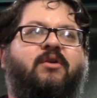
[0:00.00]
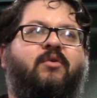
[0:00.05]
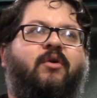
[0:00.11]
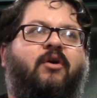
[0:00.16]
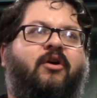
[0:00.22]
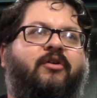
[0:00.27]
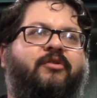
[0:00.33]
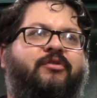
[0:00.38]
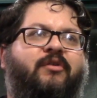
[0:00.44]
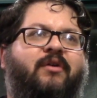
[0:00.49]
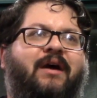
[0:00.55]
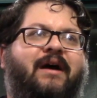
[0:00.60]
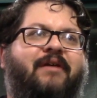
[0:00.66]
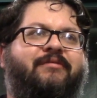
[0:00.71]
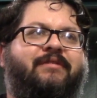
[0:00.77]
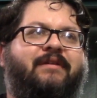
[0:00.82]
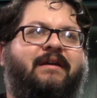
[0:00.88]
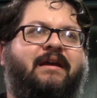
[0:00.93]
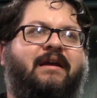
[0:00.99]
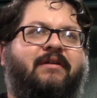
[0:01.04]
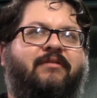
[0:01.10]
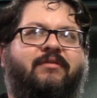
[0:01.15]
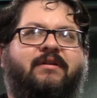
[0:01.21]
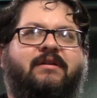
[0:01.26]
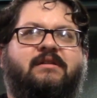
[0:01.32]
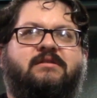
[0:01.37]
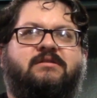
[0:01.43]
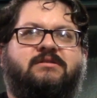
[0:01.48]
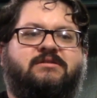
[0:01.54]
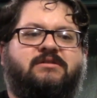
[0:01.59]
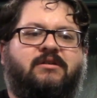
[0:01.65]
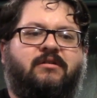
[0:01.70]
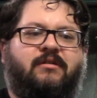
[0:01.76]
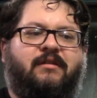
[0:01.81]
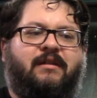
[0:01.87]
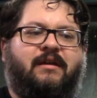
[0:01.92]
also have to give in to
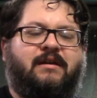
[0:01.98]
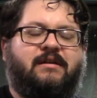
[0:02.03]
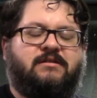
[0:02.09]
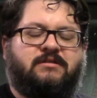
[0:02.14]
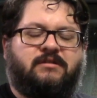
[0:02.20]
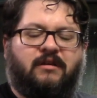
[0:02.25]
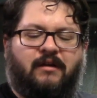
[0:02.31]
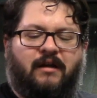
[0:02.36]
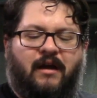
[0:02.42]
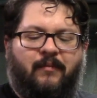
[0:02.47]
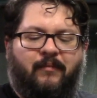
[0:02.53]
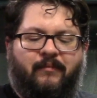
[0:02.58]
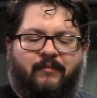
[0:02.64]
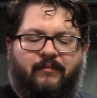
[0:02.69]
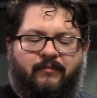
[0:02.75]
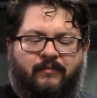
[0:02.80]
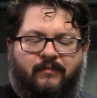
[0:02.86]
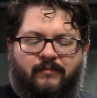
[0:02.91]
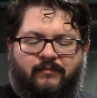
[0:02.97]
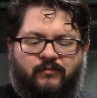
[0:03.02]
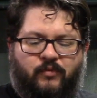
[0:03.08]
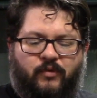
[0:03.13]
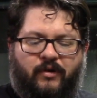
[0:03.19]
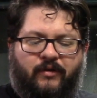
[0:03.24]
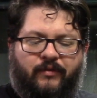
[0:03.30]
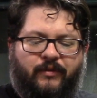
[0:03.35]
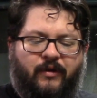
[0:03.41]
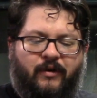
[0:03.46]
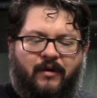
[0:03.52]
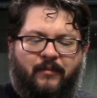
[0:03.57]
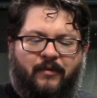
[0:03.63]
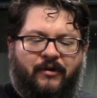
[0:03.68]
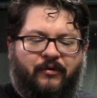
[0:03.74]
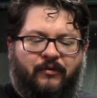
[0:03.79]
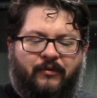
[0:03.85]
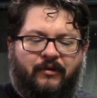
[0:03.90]
certain things. Look, we all know I'm a
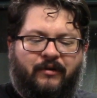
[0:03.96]
Corolla